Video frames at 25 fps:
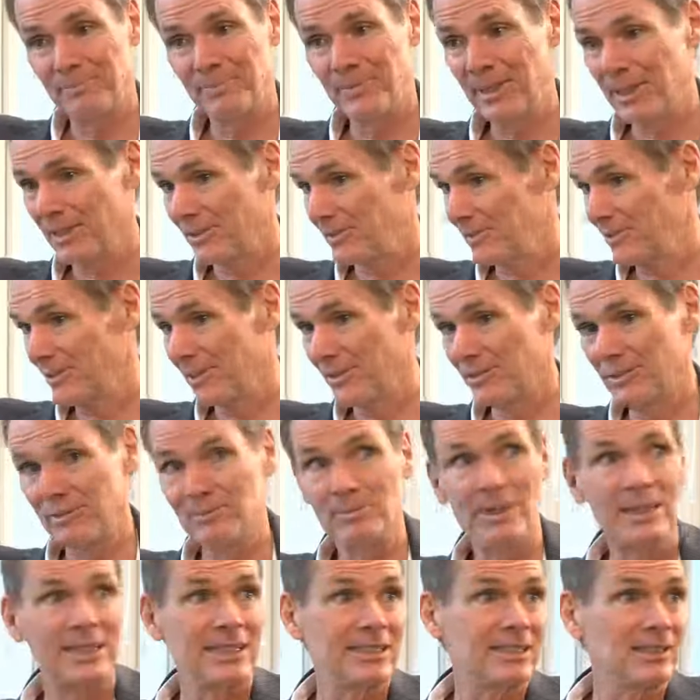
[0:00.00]
You know, there's
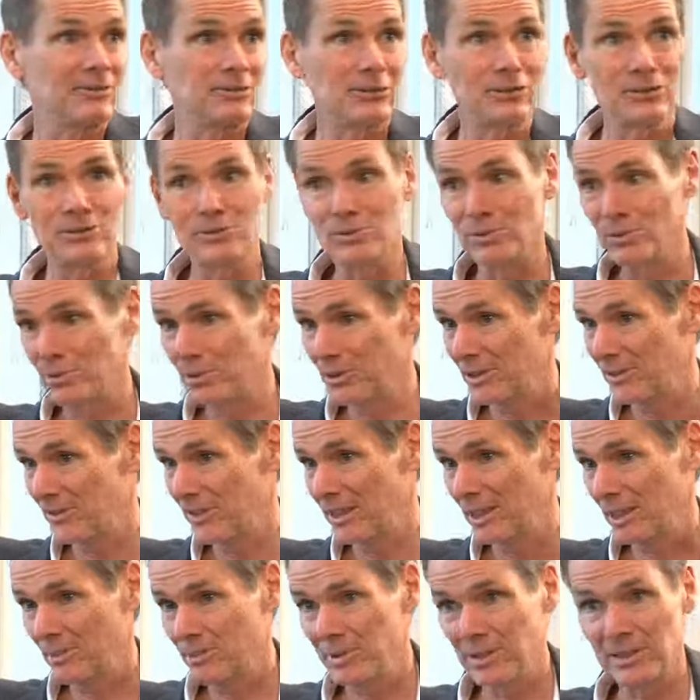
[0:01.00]
many different schools of
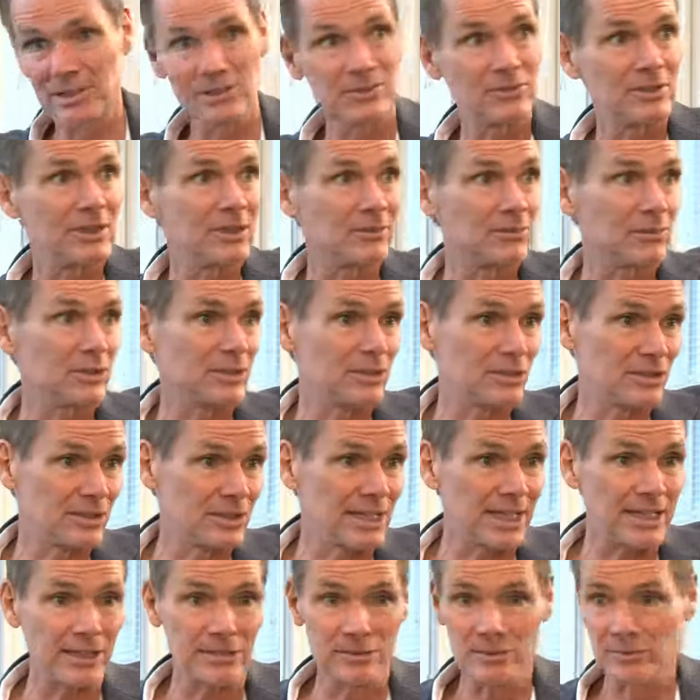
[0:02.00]
NLP. There's different
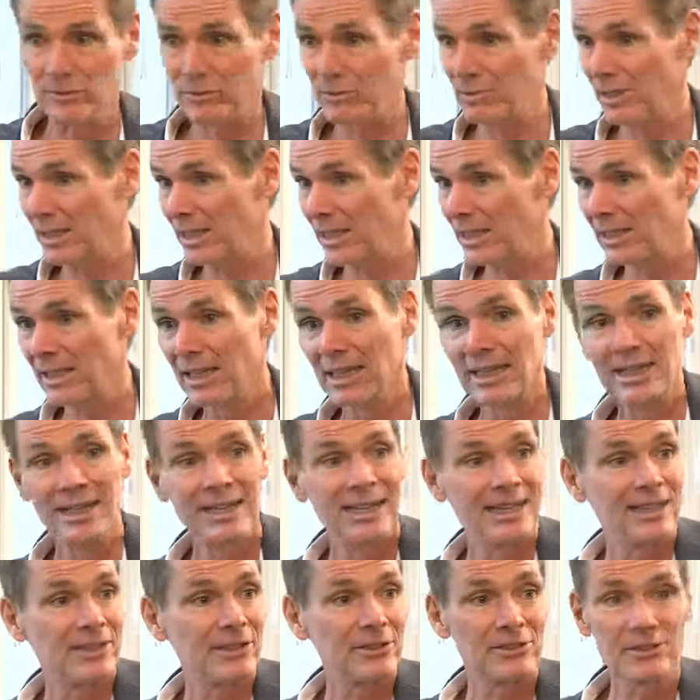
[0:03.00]
styles of training.
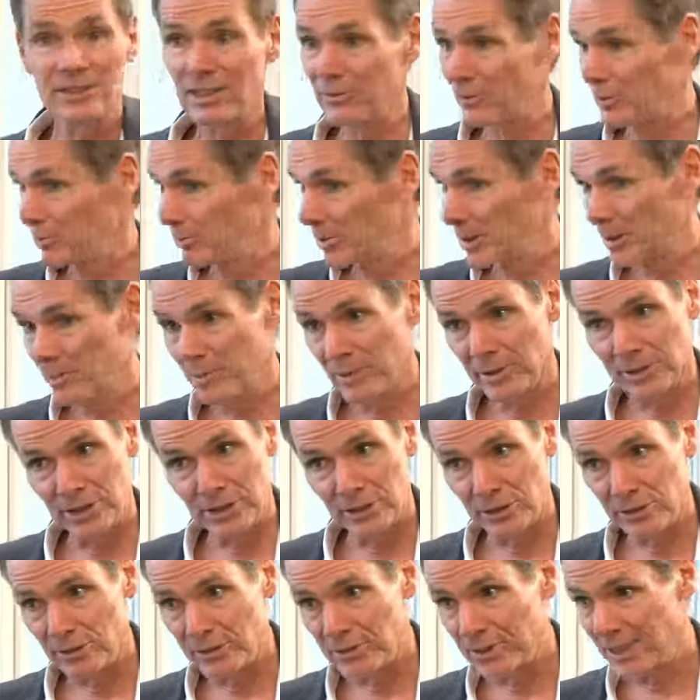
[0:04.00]
There's different people that
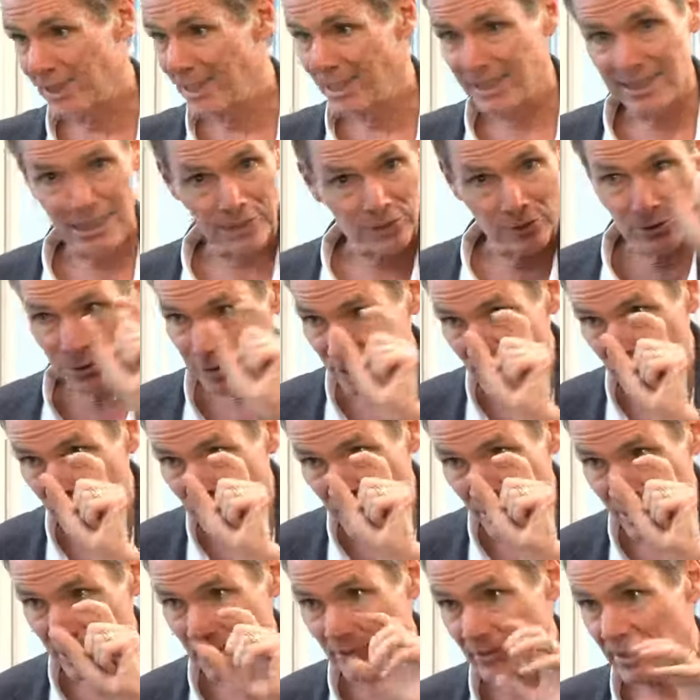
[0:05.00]
use it, and they use some
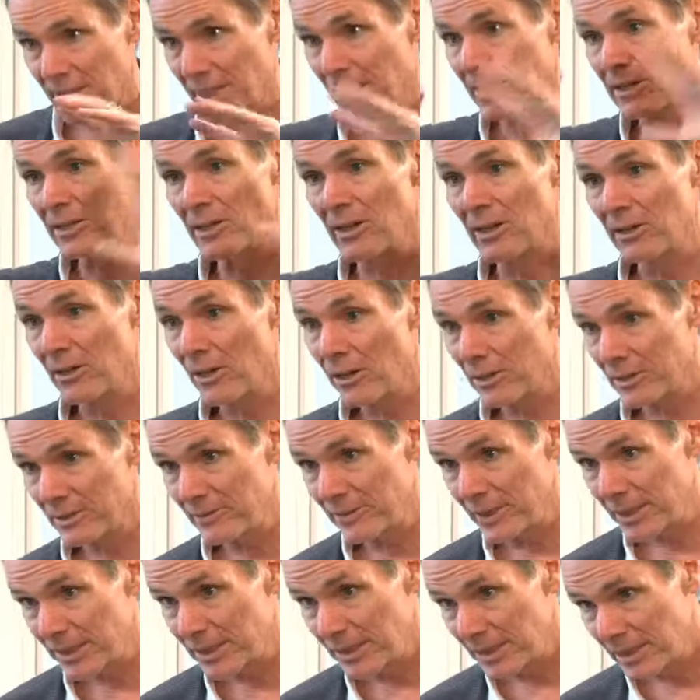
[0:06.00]
part of it and not all
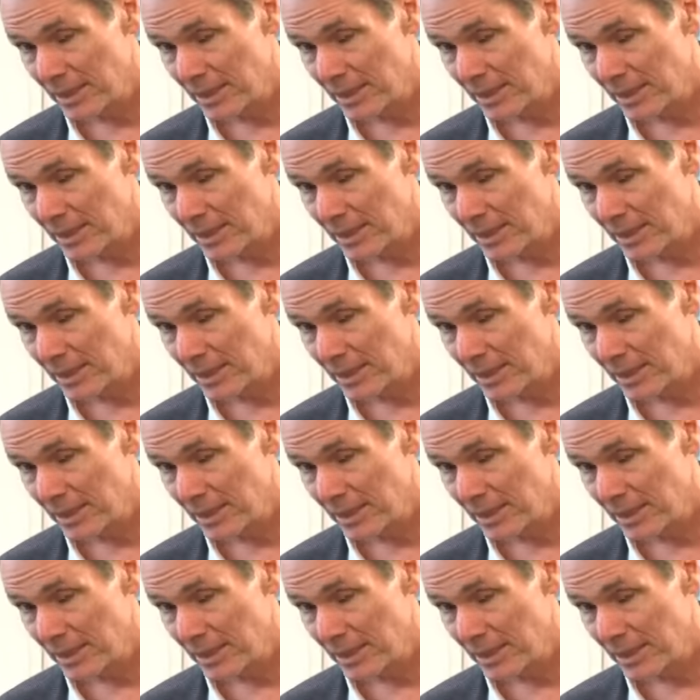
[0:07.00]
of it.